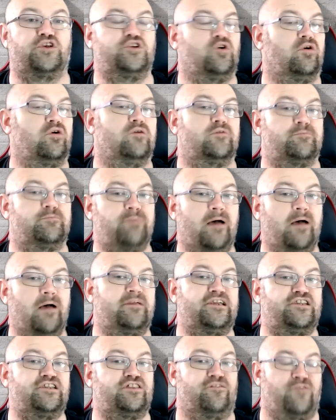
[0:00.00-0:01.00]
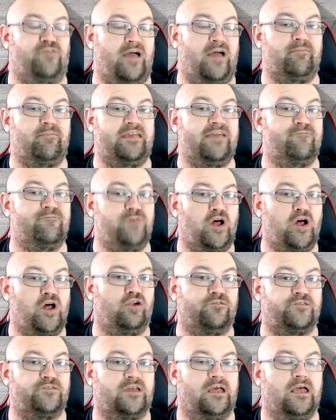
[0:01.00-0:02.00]
story was published, the family
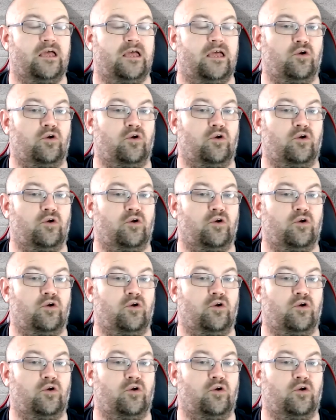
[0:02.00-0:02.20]
involved,